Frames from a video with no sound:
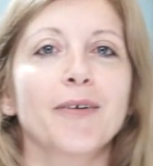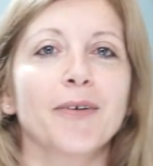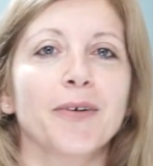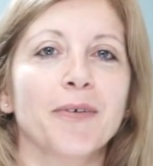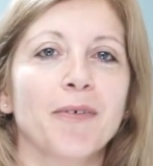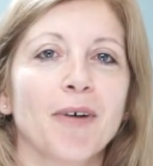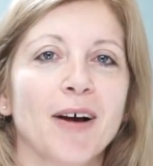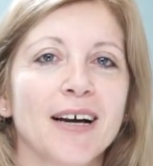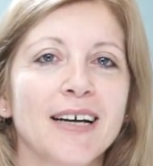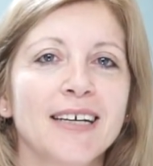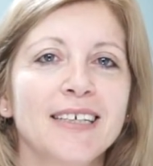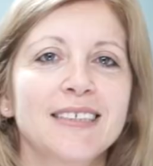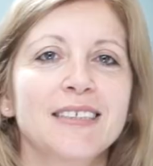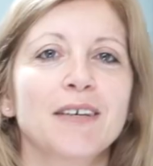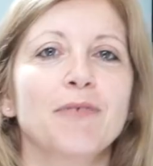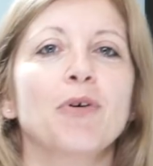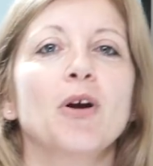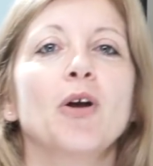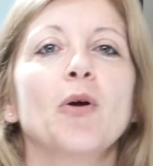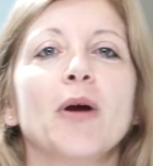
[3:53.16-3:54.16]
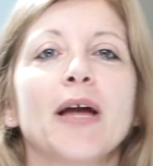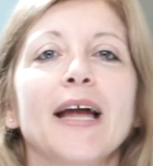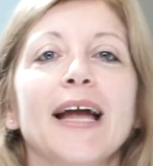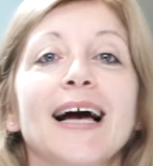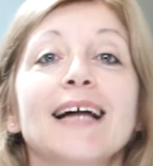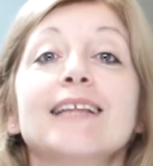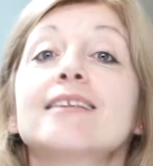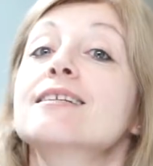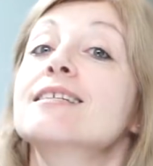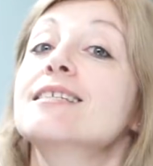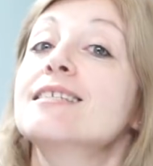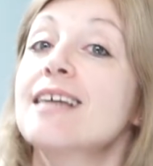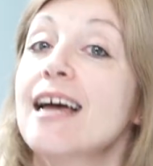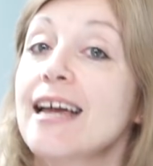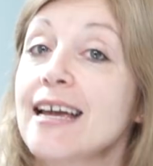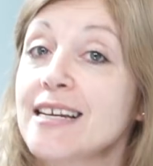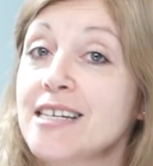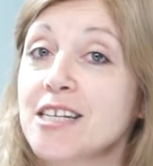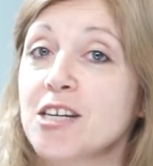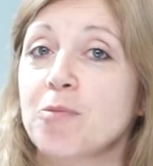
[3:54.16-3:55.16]
all right, if we're looking at a
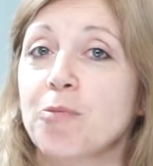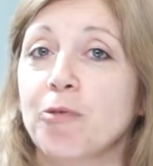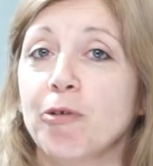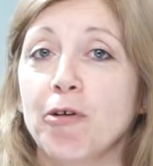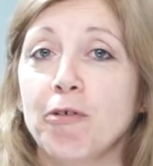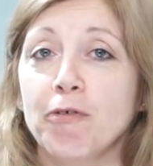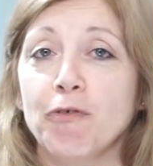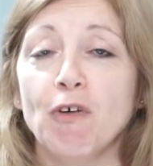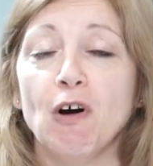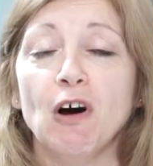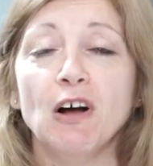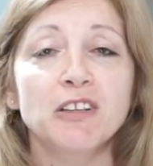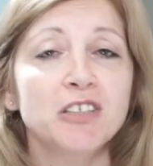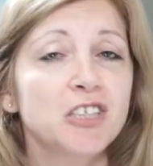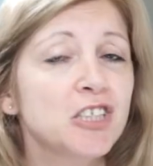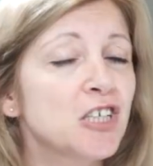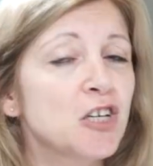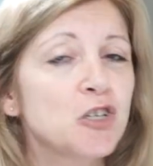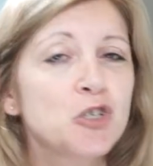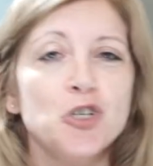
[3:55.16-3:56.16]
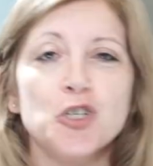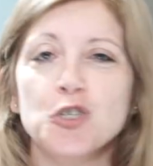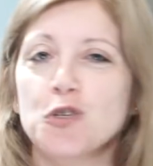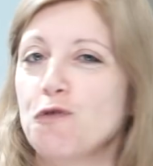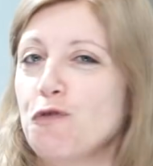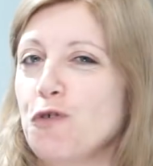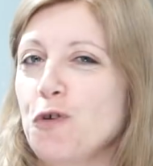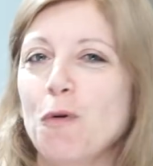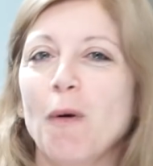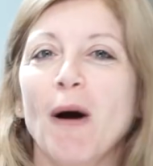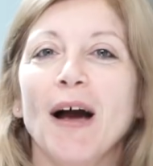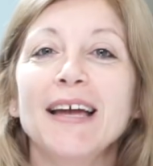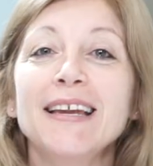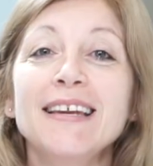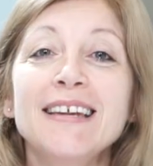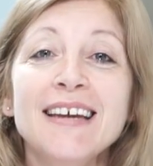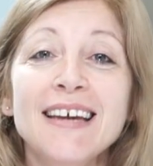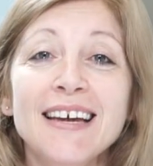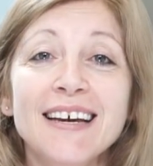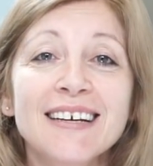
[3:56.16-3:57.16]
dating profile, these are just a few
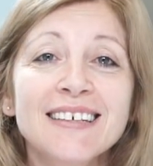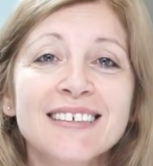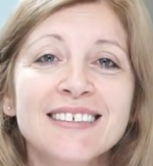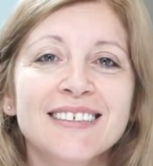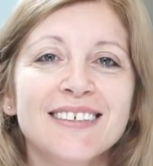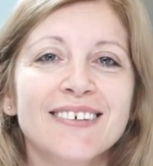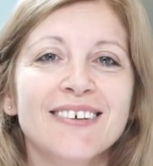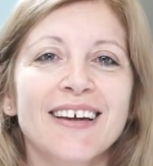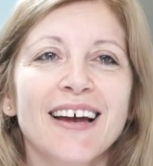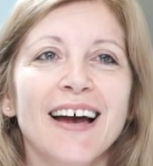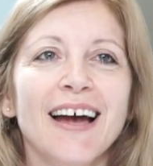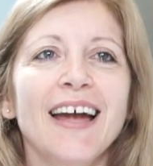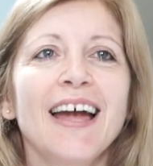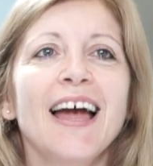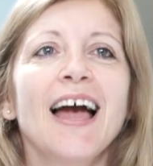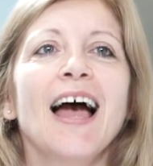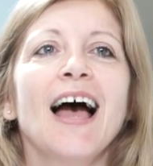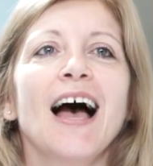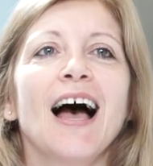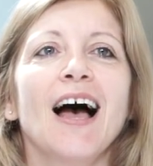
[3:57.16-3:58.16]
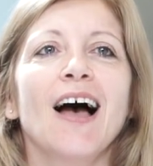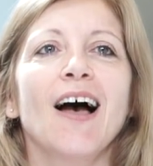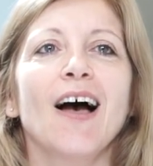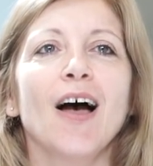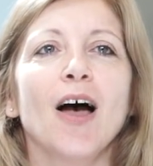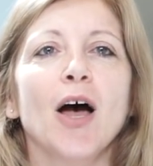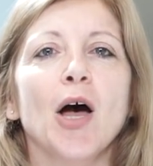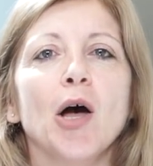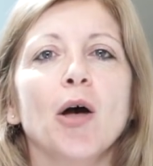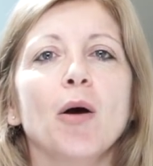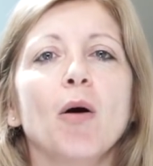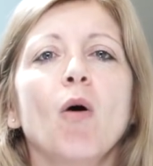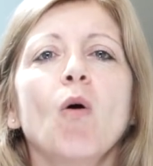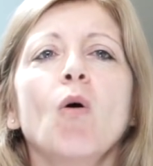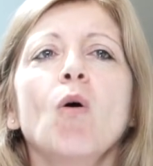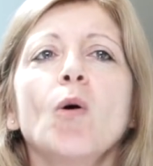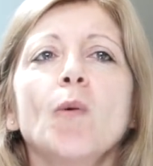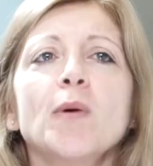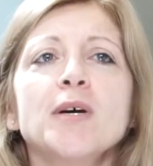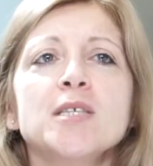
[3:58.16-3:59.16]
ideas, okay?
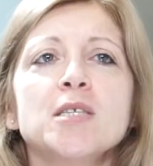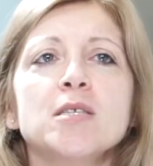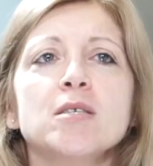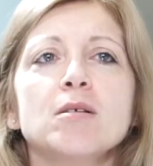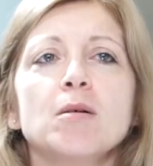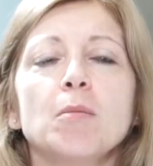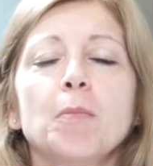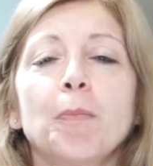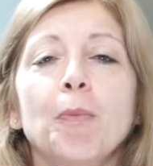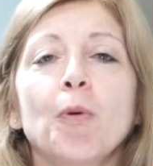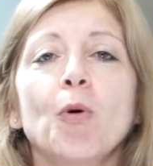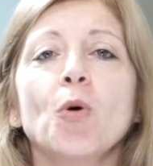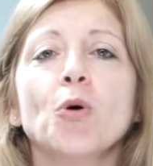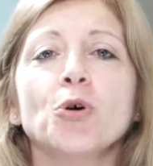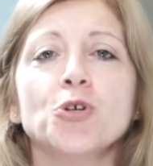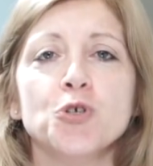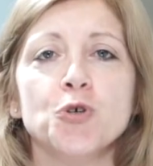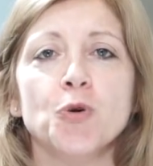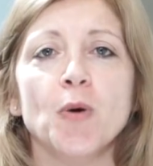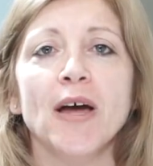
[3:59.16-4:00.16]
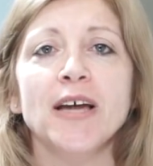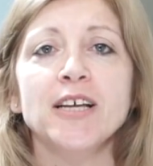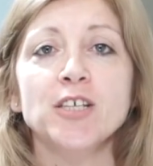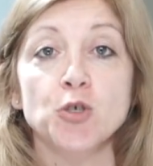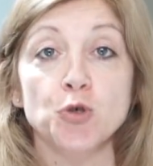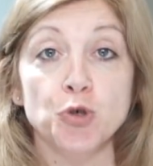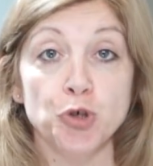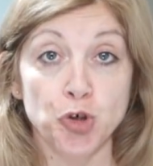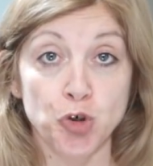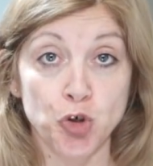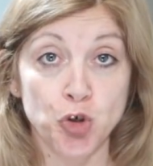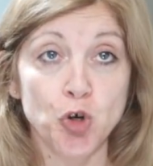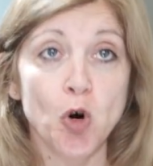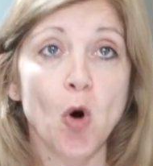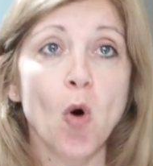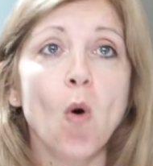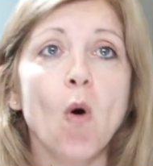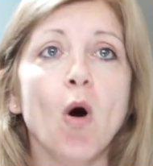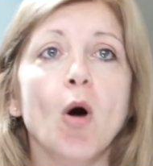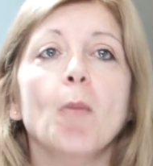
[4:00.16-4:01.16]
Always portray, so
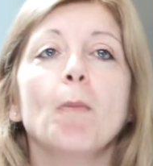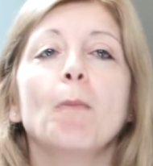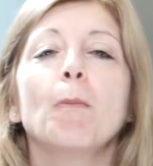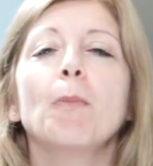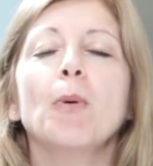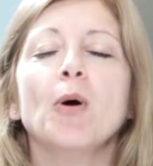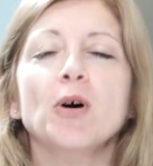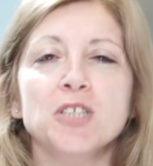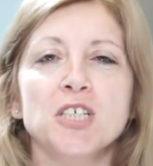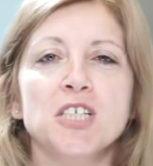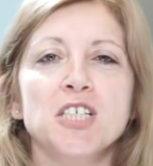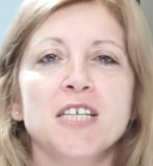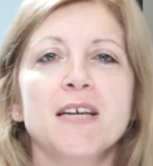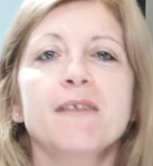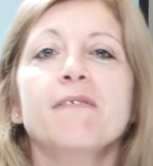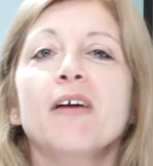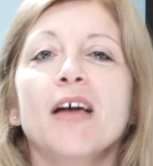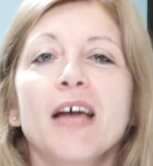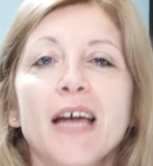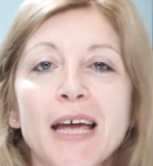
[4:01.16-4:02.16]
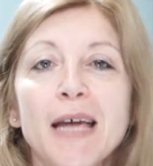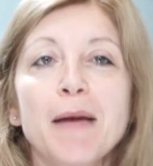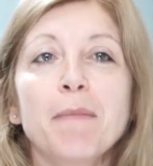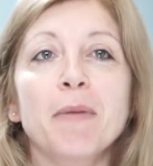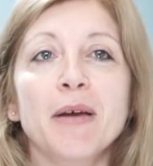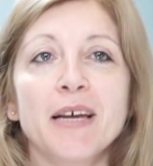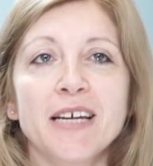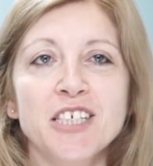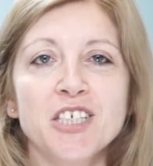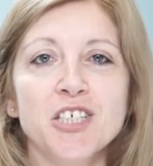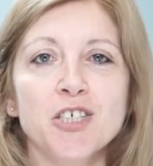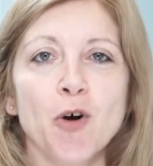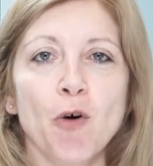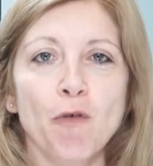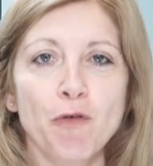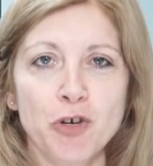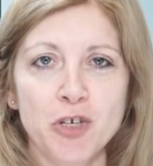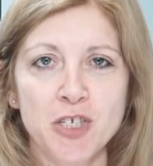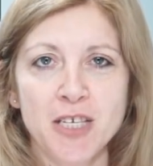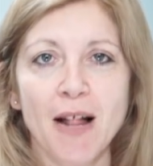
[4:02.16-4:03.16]
show a positive image
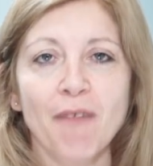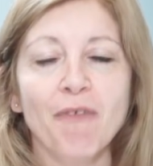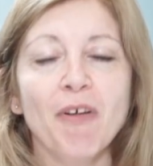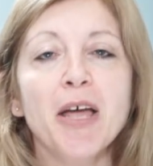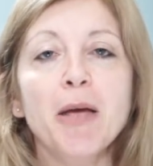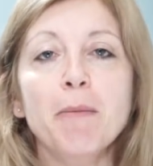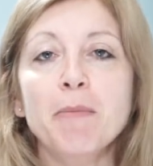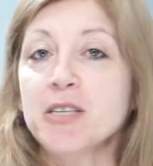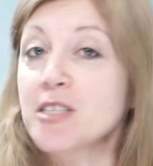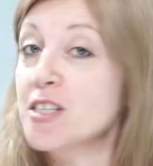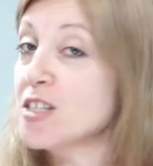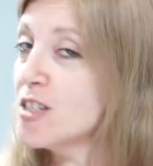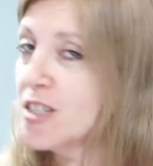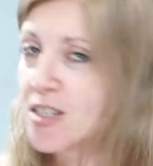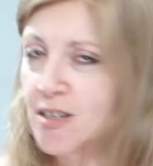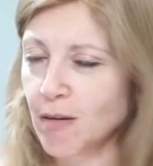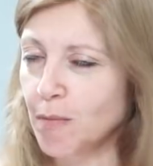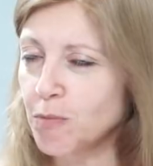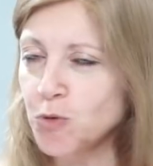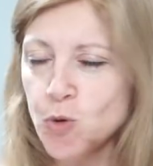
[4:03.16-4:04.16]
of yourself. Image, I'm